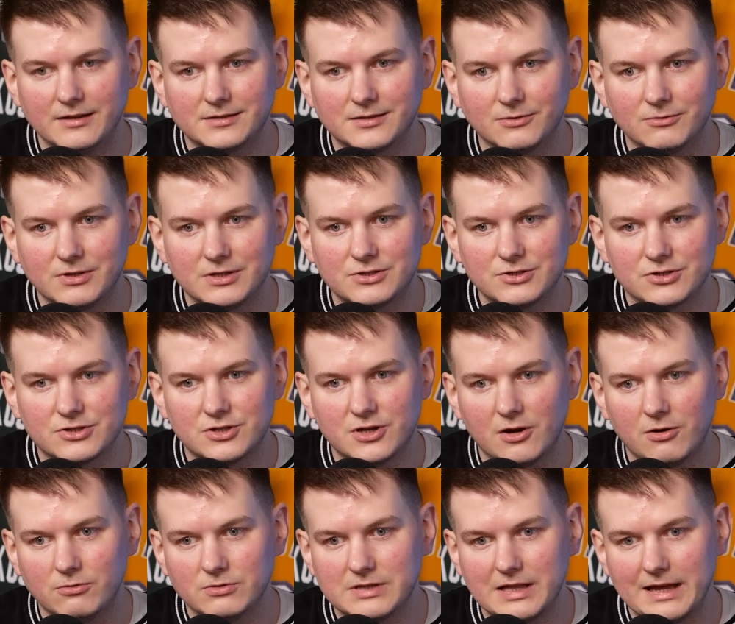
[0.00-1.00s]
So it just
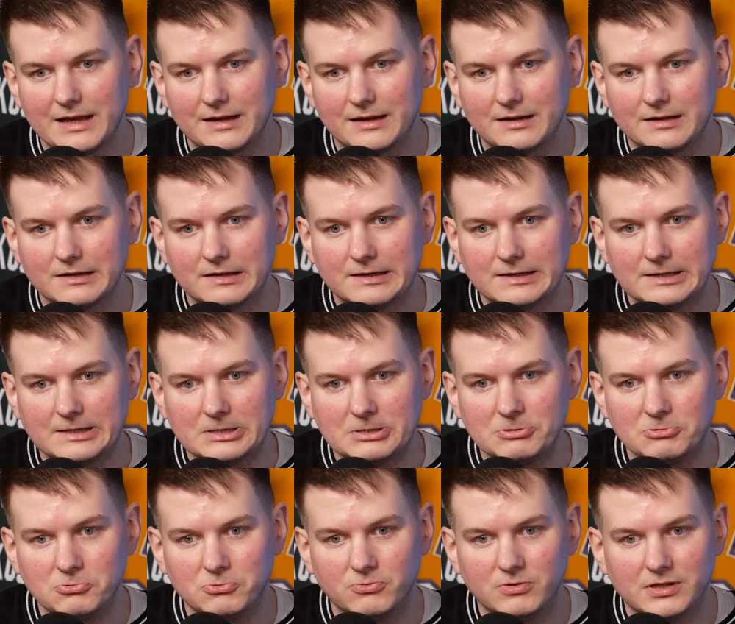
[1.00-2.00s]
shows like
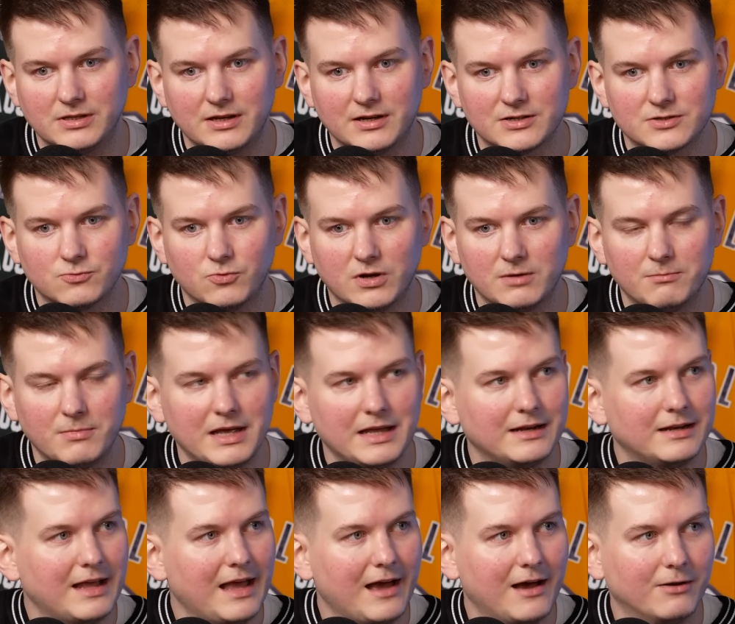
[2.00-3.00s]
when there's one
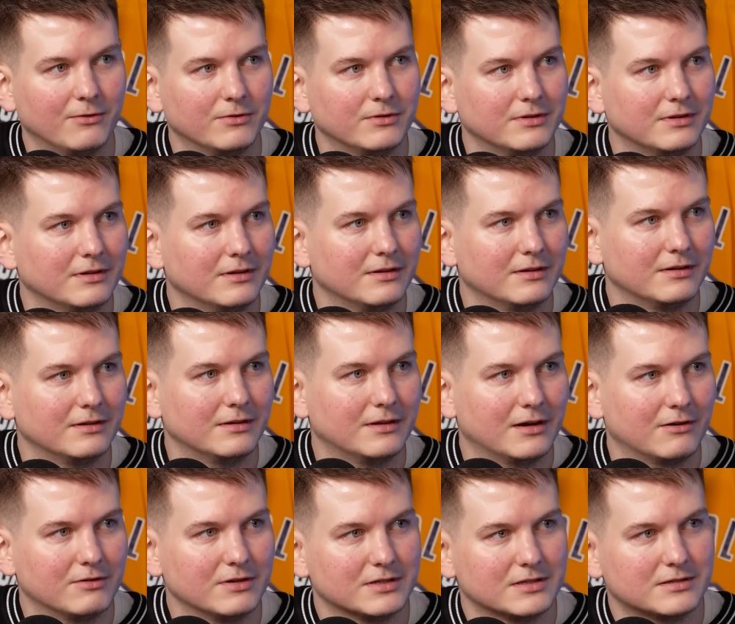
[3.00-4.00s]
man down,
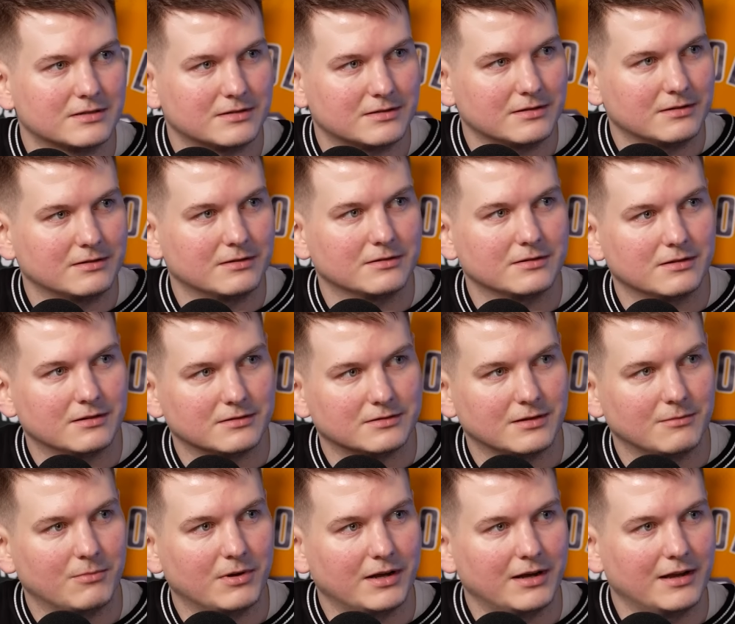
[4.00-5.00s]
there is
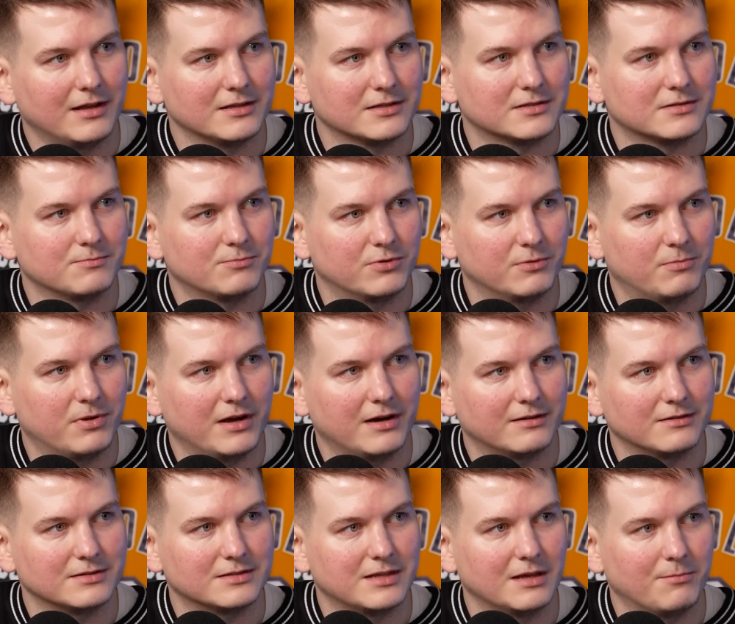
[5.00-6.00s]
somebody else
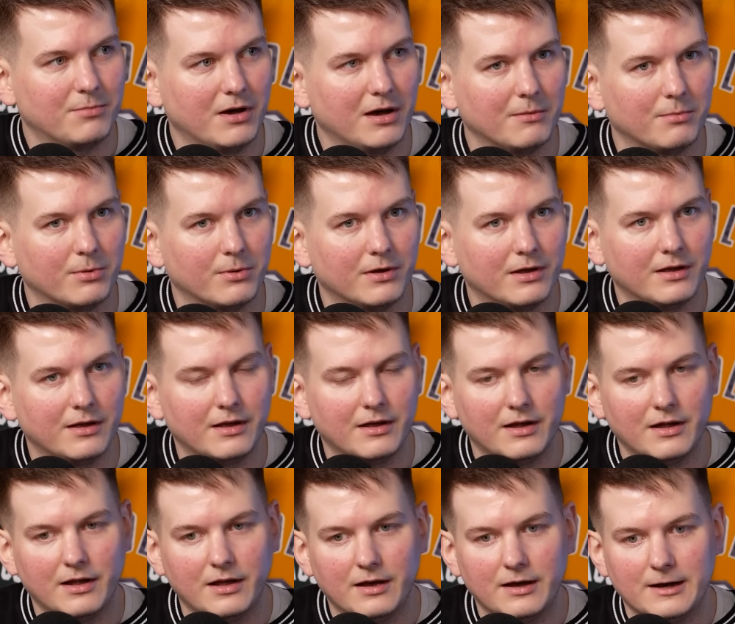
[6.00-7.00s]
prepared to step up.
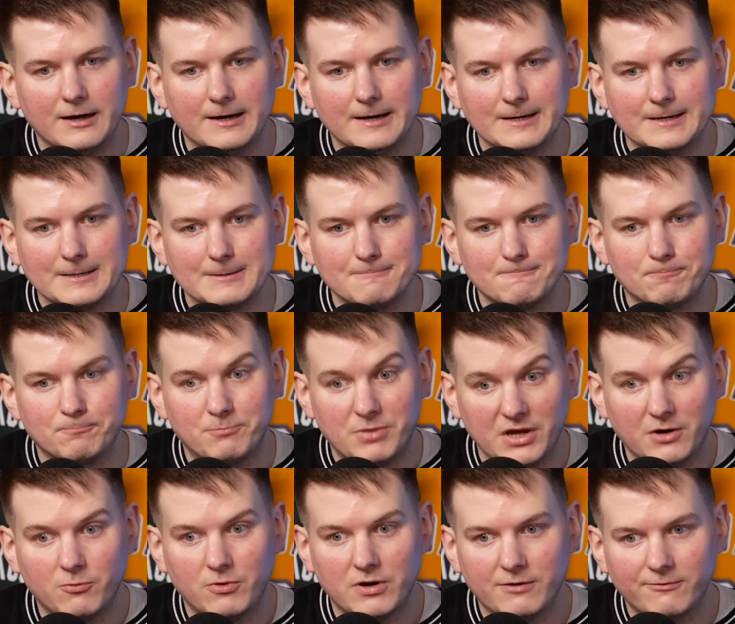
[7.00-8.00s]

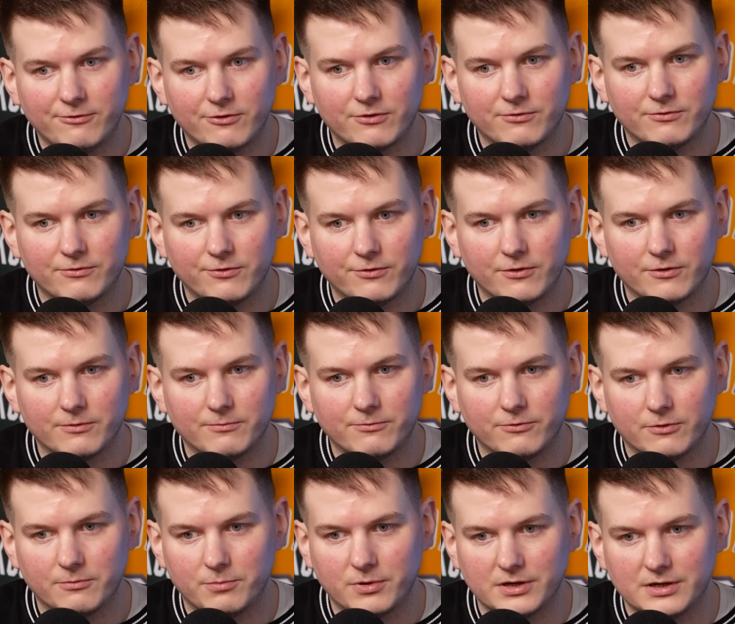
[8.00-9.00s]
Big win
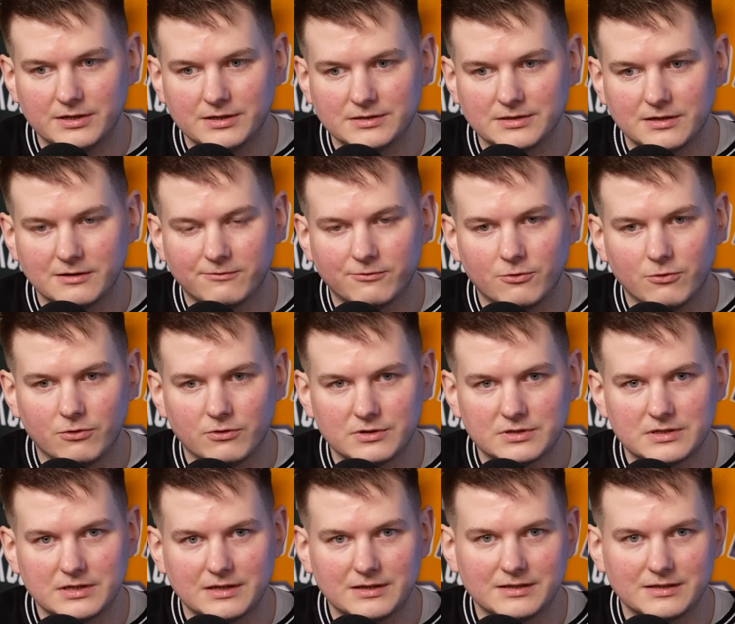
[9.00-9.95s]
for Partizan, of course.